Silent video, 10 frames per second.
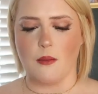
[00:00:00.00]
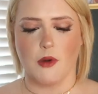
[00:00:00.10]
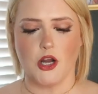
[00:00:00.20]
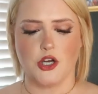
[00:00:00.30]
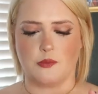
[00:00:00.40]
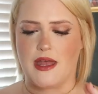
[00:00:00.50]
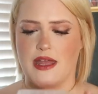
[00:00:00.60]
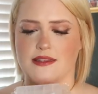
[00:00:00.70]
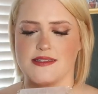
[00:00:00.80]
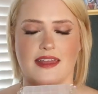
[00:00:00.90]
marker
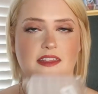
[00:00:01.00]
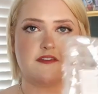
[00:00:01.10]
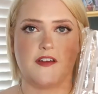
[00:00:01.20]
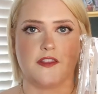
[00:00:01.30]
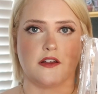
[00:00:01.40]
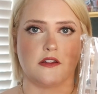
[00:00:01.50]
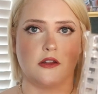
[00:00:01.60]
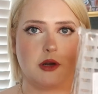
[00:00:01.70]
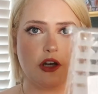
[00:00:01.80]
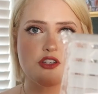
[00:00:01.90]
bins and they fit their little
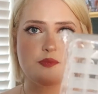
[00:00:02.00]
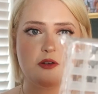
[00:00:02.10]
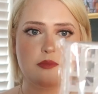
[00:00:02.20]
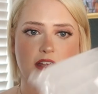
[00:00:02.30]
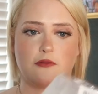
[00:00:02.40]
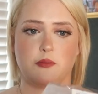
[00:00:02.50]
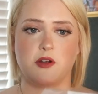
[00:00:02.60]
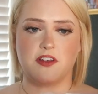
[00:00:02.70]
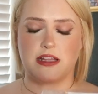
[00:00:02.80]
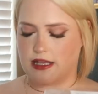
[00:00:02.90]
markers perfect
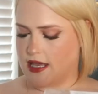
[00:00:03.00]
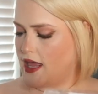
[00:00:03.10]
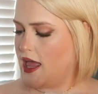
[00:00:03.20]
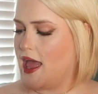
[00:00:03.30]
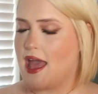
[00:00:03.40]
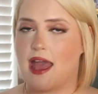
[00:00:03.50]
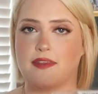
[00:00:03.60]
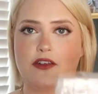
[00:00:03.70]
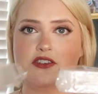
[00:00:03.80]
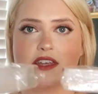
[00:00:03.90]
perfectly
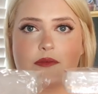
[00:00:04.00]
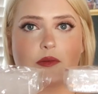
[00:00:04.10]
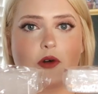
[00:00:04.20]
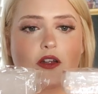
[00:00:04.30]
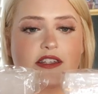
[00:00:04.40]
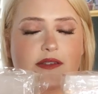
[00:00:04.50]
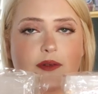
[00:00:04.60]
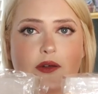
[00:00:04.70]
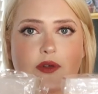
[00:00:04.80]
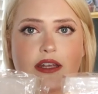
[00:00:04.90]
and they'll just keep them all
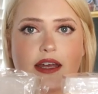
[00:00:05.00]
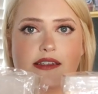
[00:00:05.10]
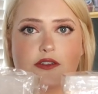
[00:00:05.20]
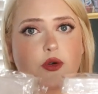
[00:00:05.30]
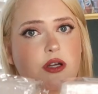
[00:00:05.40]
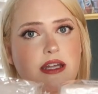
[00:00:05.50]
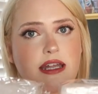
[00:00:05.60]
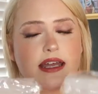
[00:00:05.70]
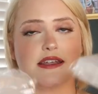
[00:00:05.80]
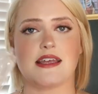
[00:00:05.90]
displayed really nice and
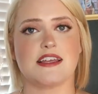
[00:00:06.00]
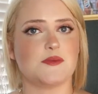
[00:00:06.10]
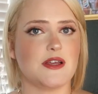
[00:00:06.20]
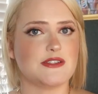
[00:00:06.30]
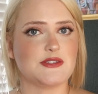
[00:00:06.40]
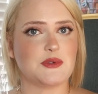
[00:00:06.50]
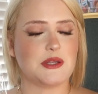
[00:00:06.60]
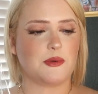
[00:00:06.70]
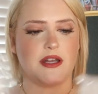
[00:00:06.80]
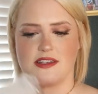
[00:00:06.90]
organized as well as look
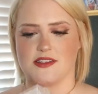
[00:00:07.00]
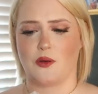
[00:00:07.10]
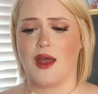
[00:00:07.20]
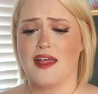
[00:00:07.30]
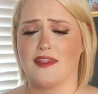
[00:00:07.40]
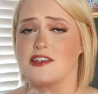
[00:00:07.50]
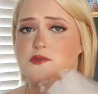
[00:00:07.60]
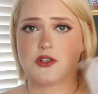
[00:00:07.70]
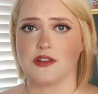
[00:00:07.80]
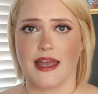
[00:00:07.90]
really pretty so these
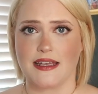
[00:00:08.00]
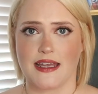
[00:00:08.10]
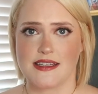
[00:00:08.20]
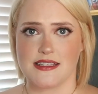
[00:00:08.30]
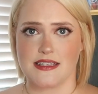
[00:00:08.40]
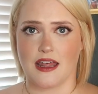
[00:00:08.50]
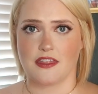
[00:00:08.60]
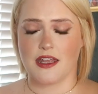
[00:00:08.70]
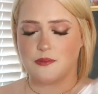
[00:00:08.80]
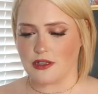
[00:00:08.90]
were like next to
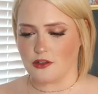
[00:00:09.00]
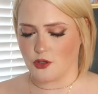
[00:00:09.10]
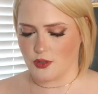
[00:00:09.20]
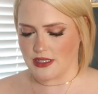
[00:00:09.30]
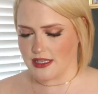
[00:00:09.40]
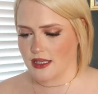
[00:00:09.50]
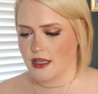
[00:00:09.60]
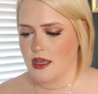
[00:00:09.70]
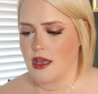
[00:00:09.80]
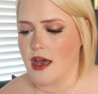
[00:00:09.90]
nothing little acrylic
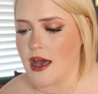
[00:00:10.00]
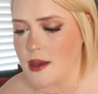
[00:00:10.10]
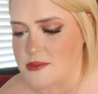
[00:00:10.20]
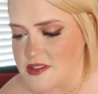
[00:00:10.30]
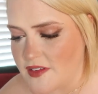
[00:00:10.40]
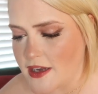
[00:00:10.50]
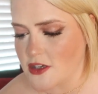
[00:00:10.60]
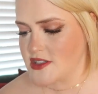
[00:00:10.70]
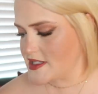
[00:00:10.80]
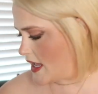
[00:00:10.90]
um,
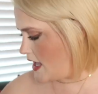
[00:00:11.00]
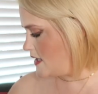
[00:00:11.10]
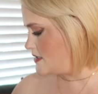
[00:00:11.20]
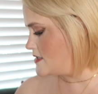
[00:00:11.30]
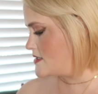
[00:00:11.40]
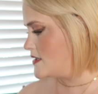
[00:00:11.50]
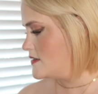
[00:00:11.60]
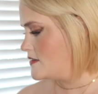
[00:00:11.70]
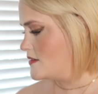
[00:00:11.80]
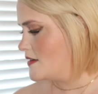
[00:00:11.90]
dividers and
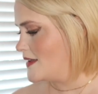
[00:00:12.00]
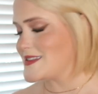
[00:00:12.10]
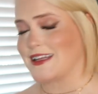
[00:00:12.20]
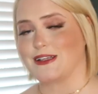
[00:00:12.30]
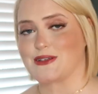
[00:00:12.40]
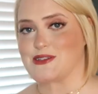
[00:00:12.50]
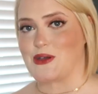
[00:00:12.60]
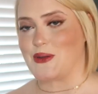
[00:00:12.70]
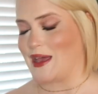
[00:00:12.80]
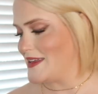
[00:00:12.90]
that looks so
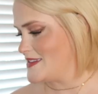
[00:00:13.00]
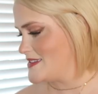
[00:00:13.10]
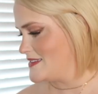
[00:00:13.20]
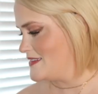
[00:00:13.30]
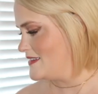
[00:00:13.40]
nice